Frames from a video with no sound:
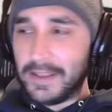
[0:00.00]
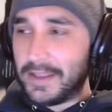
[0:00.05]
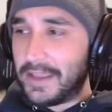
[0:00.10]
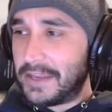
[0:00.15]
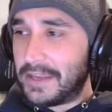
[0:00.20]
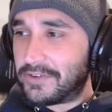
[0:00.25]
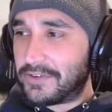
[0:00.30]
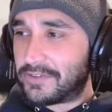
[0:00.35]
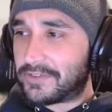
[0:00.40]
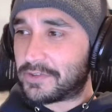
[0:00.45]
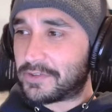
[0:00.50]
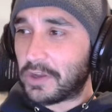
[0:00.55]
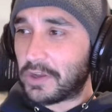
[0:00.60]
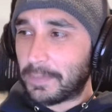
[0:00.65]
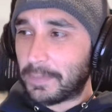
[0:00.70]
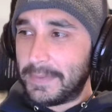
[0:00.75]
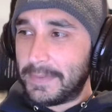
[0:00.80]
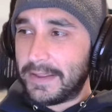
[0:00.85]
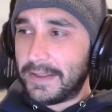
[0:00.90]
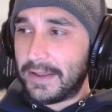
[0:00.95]
It just
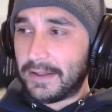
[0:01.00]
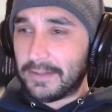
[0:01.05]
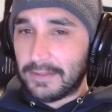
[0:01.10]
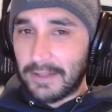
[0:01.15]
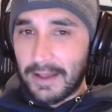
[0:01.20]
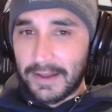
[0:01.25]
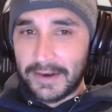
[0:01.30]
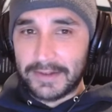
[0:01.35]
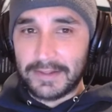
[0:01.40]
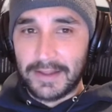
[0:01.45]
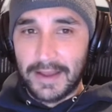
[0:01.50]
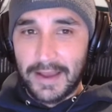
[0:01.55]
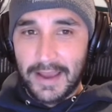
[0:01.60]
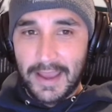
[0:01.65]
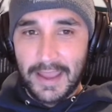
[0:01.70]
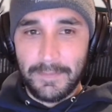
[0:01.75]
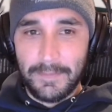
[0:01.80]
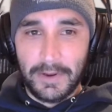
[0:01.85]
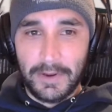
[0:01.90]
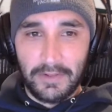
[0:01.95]
took me a lot of
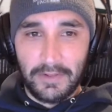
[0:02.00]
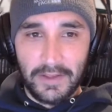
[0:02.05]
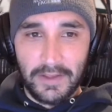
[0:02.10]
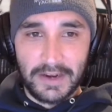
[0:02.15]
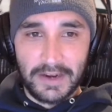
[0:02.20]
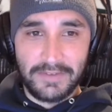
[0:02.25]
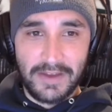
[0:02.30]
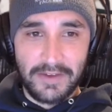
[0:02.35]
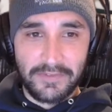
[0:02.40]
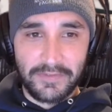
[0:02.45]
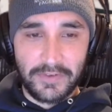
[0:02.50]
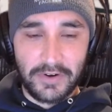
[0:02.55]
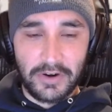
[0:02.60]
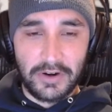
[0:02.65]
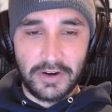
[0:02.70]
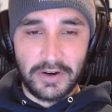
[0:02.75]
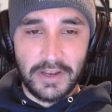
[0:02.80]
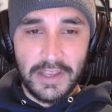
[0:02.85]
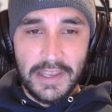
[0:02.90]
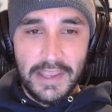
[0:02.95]
time and a lot of
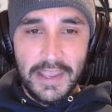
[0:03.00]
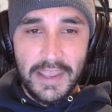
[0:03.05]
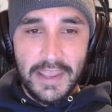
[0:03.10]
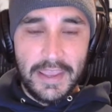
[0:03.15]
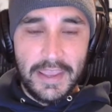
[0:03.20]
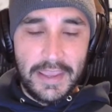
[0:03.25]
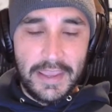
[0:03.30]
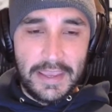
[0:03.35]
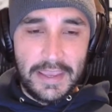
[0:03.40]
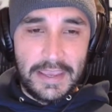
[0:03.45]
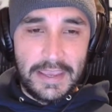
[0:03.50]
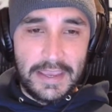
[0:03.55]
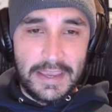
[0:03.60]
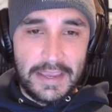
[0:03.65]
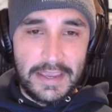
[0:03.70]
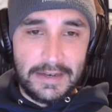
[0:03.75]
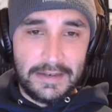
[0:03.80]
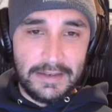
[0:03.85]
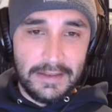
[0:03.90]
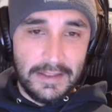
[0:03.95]
effort
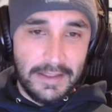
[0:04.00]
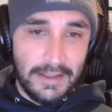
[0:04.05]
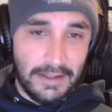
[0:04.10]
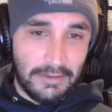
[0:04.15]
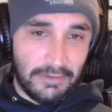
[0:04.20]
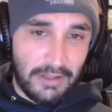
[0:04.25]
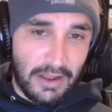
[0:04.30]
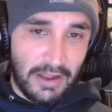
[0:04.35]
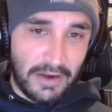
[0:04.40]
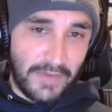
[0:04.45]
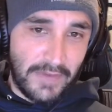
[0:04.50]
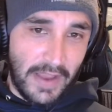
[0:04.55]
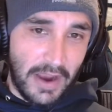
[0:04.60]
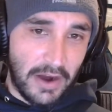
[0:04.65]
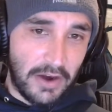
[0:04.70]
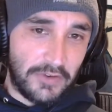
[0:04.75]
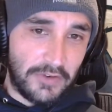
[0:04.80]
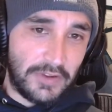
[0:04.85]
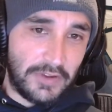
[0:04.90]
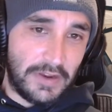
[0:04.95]
and a lot of
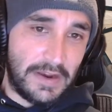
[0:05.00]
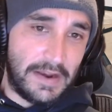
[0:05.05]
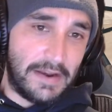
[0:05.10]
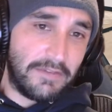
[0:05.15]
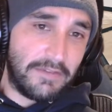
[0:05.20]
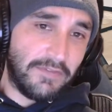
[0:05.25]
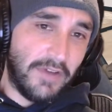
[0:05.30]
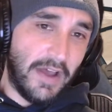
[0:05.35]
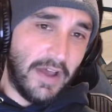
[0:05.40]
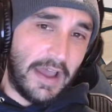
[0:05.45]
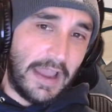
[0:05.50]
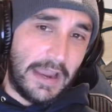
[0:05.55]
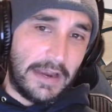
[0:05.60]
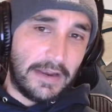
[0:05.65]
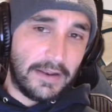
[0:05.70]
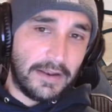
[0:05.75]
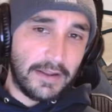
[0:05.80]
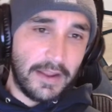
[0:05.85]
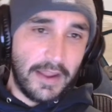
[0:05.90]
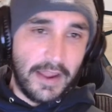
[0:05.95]
errors that I didn't
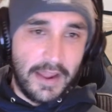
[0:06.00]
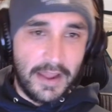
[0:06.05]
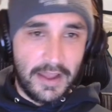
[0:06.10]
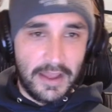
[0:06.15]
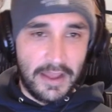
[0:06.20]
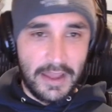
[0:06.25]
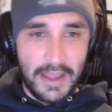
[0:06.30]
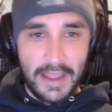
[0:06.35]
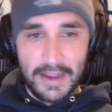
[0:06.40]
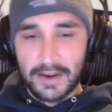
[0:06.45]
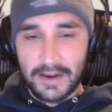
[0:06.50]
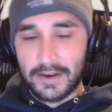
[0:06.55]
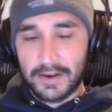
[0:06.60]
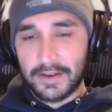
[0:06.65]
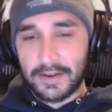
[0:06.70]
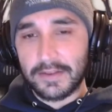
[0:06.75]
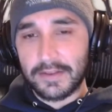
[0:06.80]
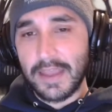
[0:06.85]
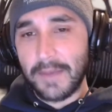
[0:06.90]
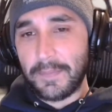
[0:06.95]
find. I
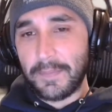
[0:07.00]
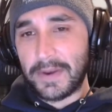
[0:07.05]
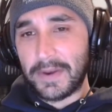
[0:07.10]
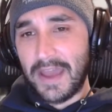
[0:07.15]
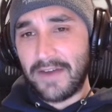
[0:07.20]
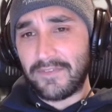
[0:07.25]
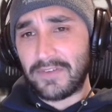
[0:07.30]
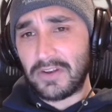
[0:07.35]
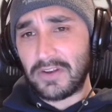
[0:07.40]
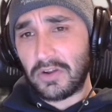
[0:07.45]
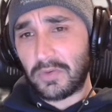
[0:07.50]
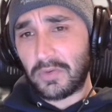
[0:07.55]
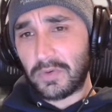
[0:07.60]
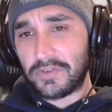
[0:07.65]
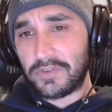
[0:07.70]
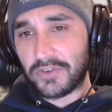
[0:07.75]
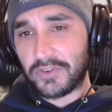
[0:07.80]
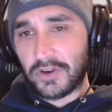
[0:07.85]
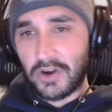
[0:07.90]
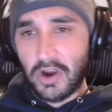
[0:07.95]
kept on having to
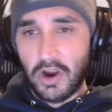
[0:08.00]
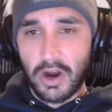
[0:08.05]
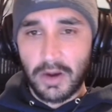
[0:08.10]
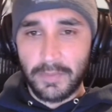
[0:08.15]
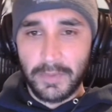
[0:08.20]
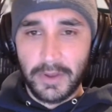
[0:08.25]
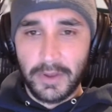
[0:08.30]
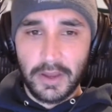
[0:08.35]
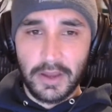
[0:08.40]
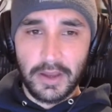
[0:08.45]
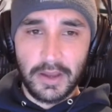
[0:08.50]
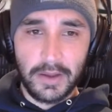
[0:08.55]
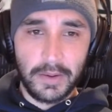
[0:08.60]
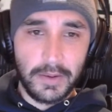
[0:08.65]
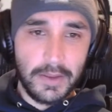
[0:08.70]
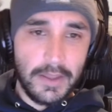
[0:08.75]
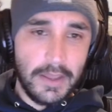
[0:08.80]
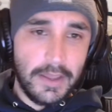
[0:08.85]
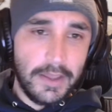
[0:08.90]
restart Arma.